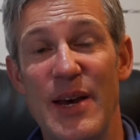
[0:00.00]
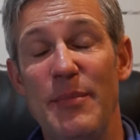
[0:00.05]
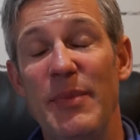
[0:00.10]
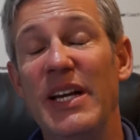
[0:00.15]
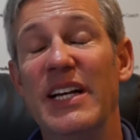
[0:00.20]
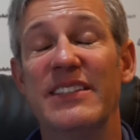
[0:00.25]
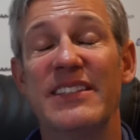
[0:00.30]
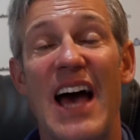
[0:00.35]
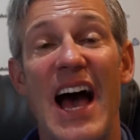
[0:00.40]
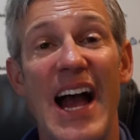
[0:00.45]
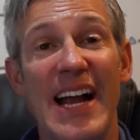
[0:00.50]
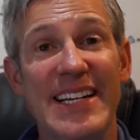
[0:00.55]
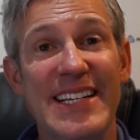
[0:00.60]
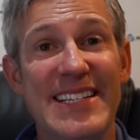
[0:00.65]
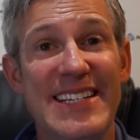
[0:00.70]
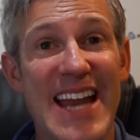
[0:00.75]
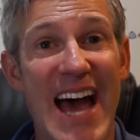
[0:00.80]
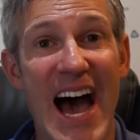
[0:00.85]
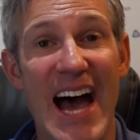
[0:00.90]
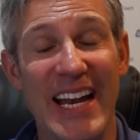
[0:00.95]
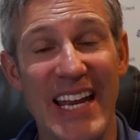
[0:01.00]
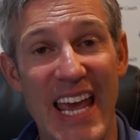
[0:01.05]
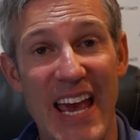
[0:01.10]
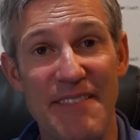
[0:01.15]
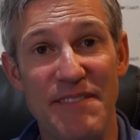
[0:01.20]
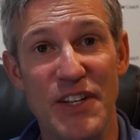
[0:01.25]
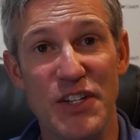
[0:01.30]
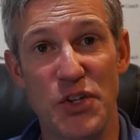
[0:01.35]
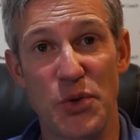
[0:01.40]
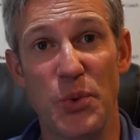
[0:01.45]
because I did not
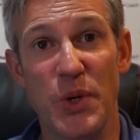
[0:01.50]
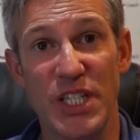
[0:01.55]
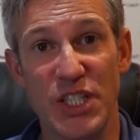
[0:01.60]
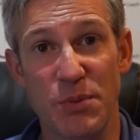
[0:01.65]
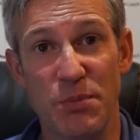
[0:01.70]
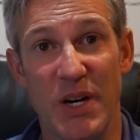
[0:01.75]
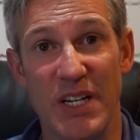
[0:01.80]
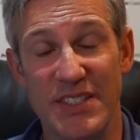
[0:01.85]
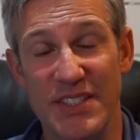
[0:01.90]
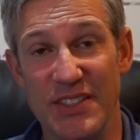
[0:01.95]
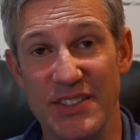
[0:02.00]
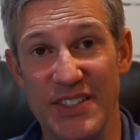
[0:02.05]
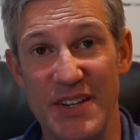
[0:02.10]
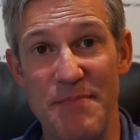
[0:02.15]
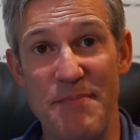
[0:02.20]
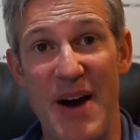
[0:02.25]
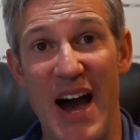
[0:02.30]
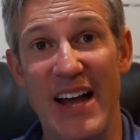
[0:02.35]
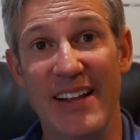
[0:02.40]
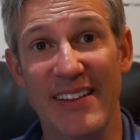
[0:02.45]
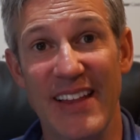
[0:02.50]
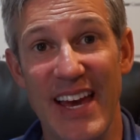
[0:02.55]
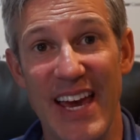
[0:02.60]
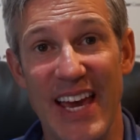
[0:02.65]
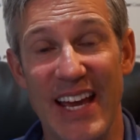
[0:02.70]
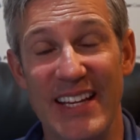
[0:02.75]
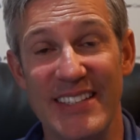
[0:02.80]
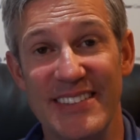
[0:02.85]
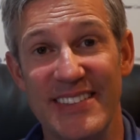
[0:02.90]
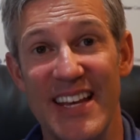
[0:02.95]
have the twitch muscles in my
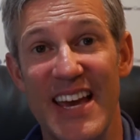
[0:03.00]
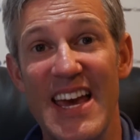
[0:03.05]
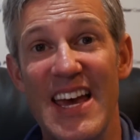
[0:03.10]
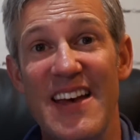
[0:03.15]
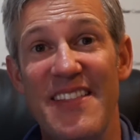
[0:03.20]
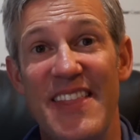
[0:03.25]
legs